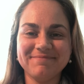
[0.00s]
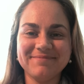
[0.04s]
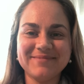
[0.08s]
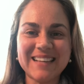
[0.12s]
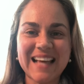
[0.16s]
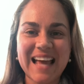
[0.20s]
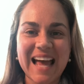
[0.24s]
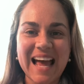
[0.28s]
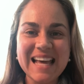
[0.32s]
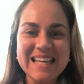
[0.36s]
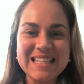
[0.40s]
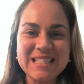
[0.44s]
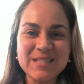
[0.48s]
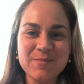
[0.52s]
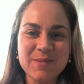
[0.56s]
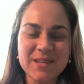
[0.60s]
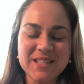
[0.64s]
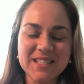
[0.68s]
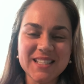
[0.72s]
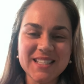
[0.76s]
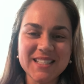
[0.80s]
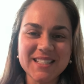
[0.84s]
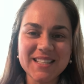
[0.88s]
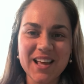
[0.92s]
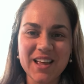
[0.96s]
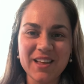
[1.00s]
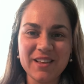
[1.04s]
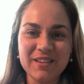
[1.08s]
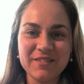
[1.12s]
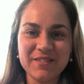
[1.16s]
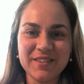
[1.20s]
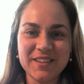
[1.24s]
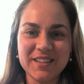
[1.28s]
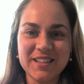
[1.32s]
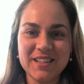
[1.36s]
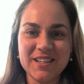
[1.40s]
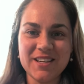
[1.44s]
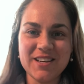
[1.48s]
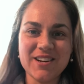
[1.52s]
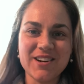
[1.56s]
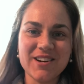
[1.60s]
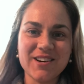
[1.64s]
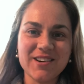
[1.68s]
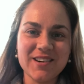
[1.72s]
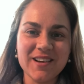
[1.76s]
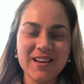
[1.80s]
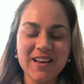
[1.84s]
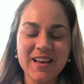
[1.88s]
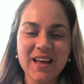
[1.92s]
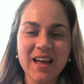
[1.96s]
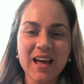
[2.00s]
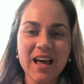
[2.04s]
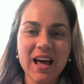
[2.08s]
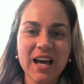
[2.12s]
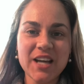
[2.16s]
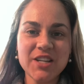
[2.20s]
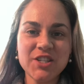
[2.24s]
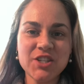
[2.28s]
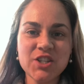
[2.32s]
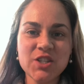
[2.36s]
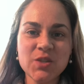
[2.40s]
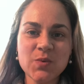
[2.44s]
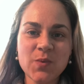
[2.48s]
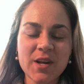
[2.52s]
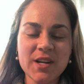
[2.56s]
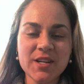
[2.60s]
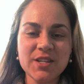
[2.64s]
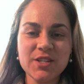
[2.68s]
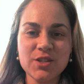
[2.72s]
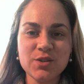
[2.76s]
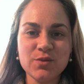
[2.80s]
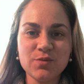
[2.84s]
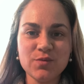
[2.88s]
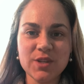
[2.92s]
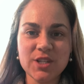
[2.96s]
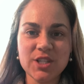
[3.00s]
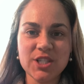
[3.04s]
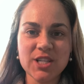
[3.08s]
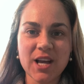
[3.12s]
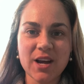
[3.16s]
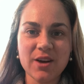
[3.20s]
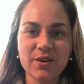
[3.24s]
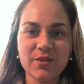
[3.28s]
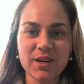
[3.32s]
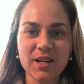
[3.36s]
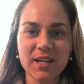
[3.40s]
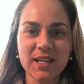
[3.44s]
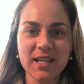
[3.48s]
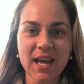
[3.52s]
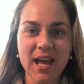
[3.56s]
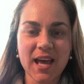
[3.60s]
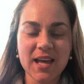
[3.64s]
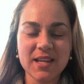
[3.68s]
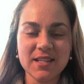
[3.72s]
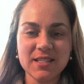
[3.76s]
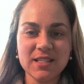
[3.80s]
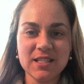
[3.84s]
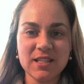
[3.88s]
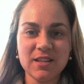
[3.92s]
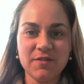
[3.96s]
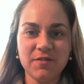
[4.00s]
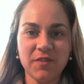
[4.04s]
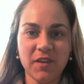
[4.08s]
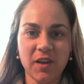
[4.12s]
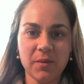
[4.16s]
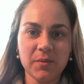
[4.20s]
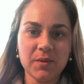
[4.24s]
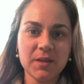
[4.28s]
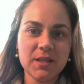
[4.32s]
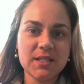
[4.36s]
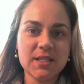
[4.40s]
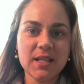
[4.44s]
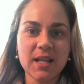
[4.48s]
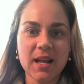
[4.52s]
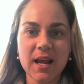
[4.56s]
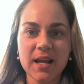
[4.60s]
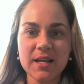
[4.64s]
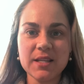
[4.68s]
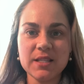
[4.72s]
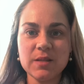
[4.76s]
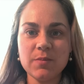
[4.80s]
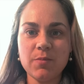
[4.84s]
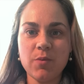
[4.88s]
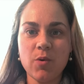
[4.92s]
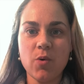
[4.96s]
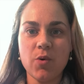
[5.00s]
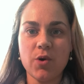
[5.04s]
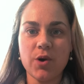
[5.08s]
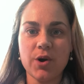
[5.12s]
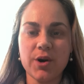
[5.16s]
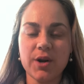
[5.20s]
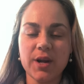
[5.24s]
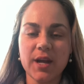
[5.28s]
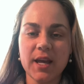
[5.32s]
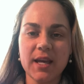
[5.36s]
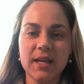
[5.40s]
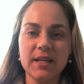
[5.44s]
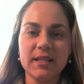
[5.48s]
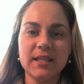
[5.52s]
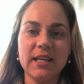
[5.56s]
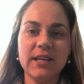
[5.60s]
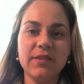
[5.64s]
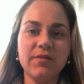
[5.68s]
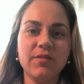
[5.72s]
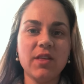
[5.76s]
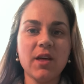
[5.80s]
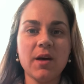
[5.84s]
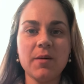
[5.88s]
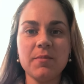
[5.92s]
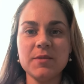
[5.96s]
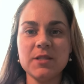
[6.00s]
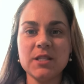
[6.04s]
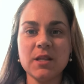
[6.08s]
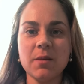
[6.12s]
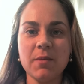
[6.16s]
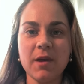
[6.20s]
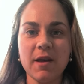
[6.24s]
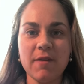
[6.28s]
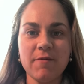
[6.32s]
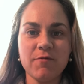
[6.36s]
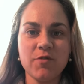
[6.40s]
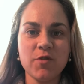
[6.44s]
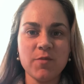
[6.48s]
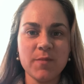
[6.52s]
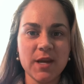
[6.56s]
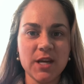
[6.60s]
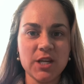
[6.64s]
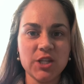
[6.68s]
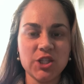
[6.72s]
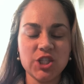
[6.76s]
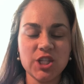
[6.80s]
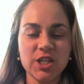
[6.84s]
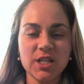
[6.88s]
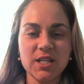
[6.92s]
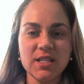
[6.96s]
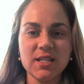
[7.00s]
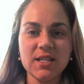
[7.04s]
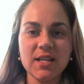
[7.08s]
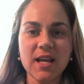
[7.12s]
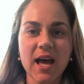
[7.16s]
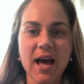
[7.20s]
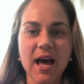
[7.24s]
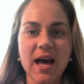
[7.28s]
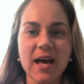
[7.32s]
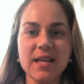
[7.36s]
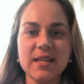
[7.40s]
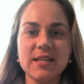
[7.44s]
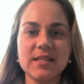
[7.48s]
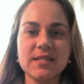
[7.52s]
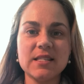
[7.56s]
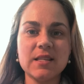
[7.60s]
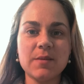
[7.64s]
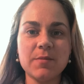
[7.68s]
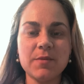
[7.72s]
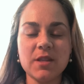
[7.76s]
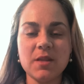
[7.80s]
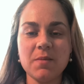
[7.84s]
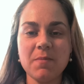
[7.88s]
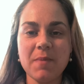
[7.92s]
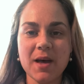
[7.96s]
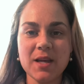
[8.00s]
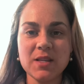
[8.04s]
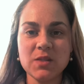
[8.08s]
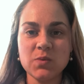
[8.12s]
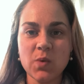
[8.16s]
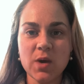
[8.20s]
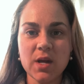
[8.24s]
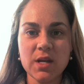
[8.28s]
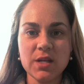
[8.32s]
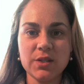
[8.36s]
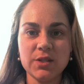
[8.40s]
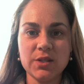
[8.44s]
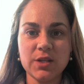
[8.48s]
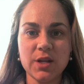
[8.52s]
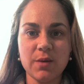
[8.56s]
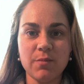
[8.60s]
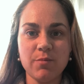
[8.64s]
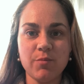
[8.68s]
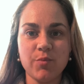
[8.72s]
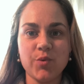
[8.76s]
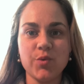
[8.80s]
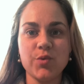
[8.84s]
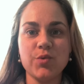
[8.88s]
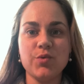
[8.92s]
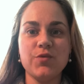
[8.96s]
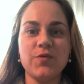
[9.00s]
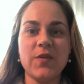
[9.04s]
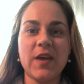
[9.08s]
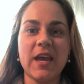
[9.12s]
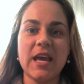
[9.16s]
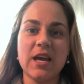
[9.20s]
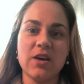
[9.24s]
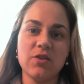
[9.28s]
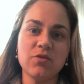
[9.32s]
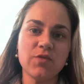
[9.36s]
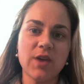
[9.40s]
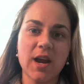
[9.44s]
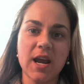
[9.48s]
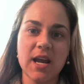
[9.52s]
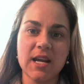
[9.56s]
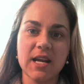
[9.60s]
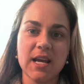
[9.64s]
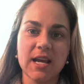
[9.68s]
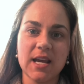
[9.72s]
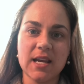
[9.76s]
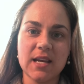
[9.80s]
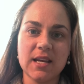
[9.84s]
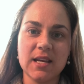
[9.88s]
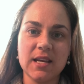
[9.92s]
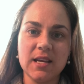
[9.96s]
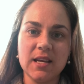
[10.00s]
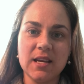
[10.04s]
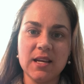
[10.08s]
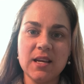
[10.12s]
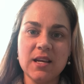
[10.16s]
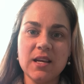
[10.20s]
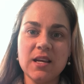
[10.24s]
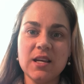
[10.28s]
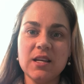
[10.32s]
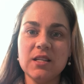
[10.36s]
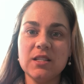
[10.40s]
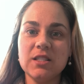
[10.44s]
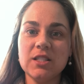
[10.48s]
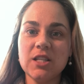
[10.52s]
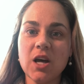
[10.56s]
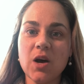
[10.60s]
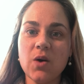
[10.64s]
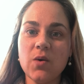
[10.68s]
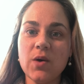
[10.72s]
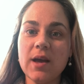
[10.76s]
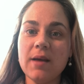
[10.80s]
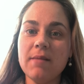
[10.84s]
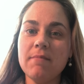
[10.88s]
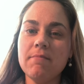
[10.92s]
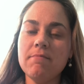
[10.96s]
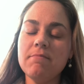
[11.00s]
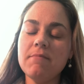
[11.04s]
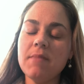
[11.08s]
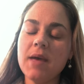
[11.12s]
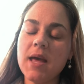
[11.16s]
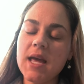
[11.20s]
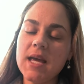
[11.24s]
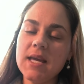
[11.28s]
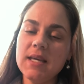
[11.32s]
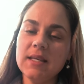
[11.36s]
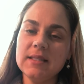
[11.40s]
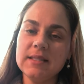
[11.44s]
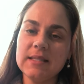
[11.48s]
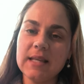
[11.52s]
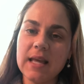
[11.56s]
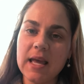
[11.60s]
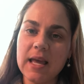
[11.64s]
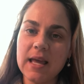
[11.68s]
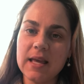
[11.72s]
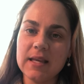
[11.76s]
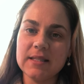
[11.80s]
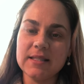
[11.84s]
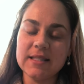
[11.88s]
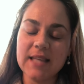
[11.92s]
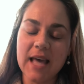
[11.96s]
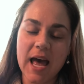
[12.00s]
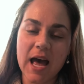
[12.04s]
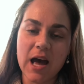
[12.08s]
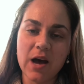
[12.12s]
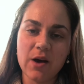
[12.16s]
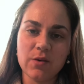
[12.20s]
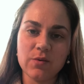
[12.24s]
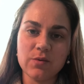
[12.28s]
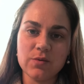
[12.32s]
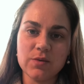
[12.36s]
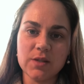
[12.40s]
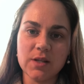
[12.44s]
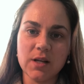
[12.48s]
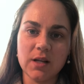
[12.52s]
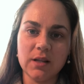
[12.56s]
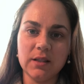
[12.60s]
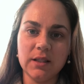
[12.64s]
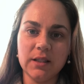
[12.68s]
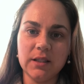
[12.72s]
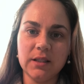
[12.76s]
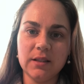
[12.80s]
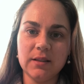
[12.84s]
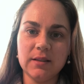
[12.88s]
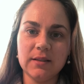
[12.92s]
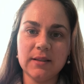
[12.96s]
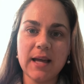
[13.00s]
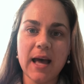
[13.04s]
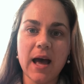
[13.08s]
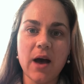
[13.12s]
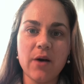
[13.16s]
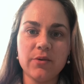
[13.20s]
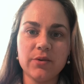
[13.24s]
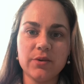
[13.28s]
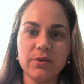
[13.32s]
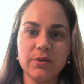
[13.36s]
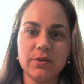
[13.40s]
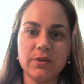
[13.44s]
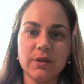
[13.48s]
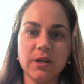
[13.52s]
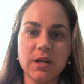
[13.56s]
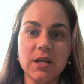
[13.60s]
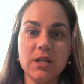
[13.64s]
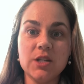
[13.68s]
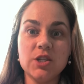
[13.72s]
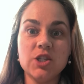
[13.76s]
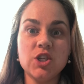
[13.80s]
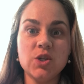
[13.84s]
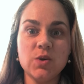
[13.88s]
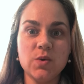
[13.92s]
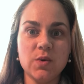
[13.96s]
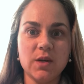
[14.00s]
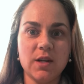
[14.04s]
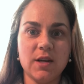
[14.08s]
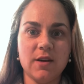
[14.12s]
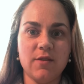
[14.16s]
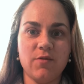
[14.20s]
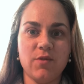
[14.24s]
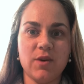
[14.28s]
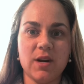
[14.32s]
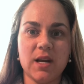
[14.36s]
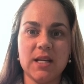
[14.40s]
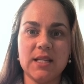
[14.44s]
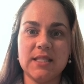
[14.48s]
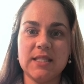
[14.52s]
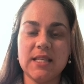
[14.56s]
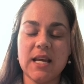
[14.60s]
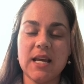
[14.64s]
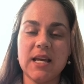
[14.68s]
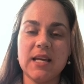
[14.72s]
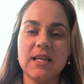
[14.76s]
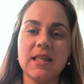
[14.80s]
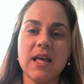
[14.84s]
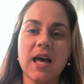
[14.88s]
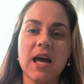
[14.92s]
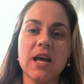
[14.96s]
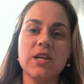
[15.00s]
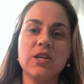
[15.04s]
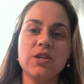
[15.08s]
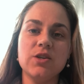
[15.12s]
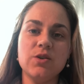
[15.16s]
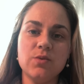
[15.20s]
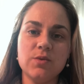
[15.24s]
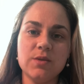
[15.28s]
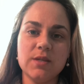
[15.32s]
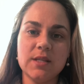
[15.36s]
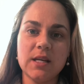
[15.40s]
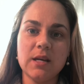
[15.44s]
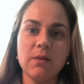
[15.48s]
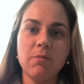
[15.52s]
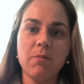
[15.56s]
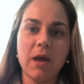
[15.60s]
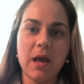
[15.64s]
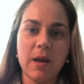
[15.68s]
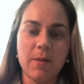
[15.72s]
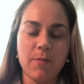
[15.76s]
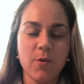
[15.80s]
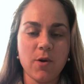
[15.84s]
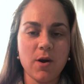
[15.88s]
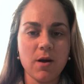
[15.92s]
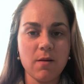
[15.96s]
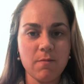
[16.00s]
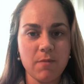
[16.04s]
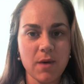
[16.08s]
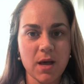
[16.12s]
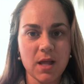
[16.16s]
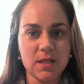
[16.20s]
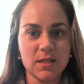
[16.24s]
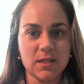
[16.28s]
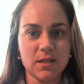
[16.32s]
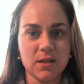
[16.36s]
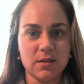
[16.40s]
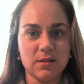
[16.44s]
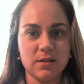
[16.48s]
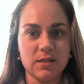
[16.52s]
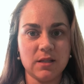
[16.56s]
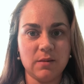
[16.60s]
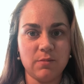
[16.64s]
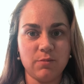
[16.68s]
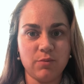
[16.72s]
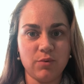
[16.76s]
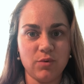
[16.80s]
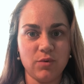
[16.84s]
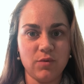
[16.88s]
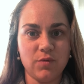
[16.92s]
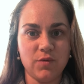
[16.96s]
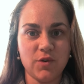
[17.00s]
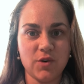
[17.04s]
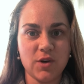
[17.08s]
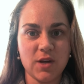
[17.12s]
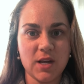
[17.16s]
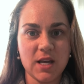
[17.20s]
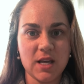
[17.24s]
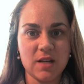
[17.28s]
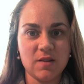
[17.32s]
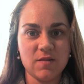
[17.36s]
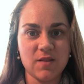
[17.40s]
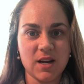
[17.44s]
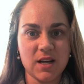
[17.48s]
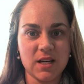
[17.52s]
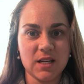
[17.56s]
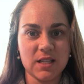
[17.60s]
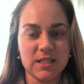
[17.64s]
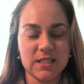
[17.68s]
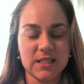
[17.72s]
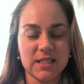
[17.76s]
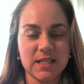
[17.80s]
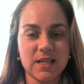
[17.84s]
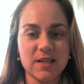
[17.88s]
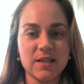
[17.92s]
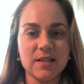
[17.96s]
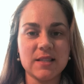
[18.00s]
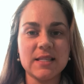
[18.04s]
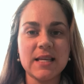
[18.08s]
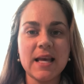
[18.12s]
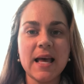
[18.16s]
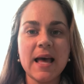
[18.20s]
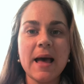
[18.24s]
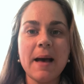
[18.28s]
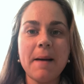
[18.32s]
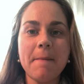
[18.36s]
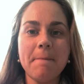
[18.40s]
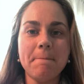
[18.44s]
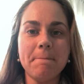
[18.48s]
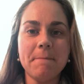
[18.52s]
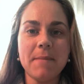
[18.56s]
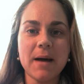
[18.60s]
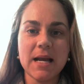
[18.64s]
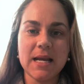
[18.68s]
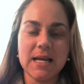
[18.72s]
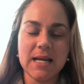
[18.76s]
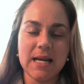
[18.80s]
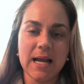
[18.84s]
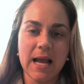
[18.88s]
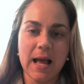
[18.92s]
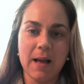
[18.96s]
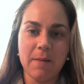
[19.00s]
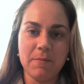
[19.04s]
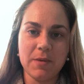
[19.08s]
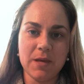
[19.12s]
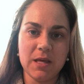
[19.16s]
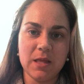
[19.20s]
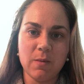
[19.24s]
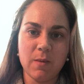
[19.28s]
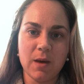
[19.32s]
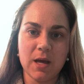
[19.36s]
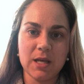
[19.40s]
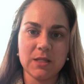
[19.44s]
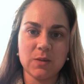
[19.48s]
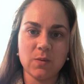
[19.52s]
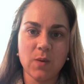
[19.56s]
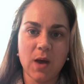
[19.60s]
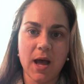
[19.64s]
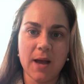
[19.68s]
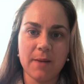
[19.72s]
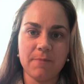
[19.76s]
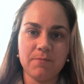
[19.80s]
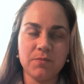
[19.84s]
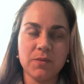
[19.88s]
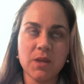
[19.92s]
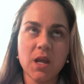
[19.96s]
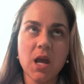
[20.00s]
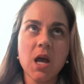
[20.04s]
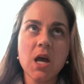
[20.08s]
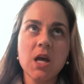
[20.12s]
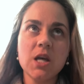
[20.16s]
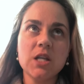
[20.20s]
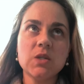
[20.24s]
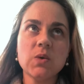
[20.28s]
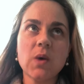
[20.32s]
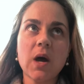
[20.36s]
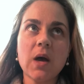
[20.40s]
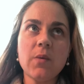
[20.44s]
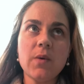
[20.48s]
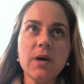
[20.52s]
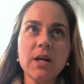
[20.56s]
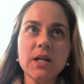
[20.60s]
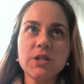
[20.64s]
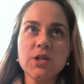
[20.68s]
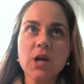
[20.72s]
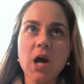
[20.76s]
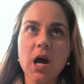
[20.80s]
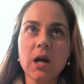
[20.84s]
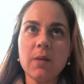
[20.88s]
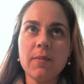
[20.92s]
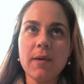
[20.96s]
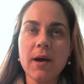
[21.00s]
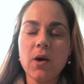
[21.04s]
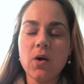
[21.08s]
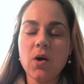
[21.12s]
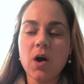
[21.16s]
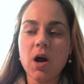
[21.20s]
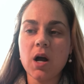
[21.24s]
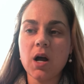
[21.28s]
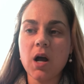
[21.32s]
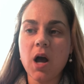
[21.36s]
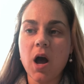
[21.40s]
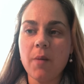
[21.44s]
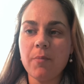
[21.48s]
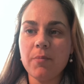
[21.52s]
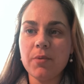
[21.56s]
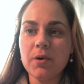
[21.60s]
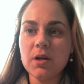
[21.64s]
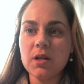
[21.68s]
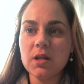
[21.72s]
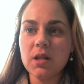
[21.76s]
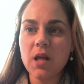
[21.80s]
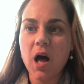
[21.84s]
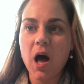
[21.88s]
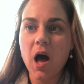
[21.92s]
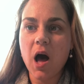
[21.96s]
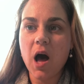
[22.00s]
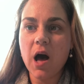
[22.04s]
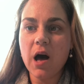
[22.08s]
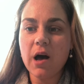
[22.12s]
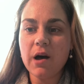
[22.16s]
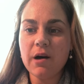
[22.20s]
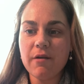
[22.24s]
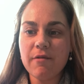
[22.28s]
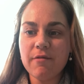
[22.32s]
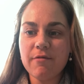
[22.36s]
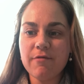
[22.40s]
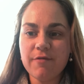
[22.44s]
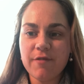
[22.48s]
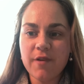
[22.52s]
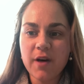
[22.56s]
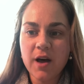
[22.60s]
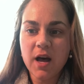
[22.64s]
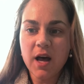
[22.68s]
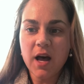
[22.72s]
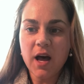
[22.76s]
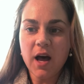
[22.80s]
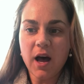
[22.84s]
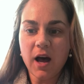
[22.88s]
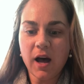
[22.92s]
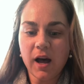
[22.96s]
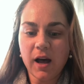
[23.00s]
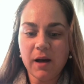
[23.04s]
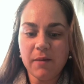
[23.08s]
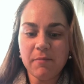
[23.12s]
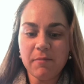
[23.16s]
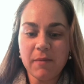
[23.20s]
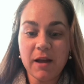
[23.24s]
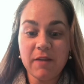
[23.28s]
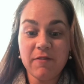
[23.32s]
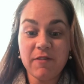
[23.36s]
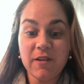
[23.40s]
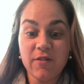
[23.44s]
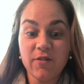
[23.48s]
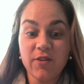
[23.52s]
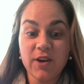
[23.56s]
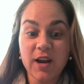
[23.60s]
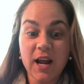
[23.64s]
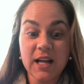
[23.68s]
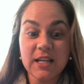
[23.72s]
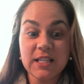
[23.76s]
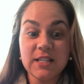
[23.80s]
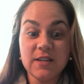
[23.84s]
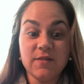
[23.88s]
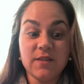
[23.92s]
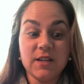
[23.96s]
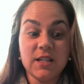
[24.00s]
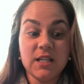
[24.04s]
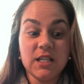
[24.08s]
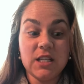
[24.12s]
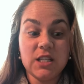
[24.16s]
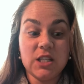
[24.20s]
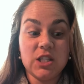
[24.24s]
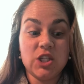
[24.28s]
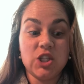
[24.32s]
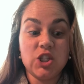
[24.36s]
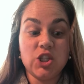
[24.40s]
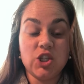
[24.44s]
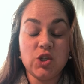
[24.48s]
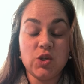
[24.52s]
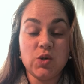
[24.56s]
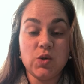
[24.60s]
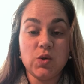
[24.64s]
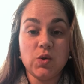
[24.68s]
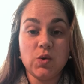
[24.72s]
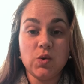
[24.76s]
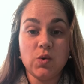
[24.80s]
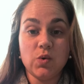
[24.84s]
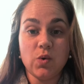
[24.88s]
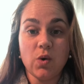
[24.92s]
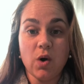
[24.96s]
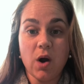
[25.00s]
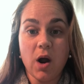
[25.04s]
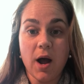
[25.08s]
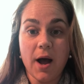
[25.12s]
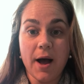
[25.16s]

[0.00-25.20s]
Hi, it's Mrs. Sullivan here. I just wanted to reach out again to the families that I support and give them some information on some of the best ways to improve handwriting. So it may sound a little counterintuitive when I say that using paper and pencil to improve your handwriting skills might not be the best way. So I want to talk about a couple of my favorite activities to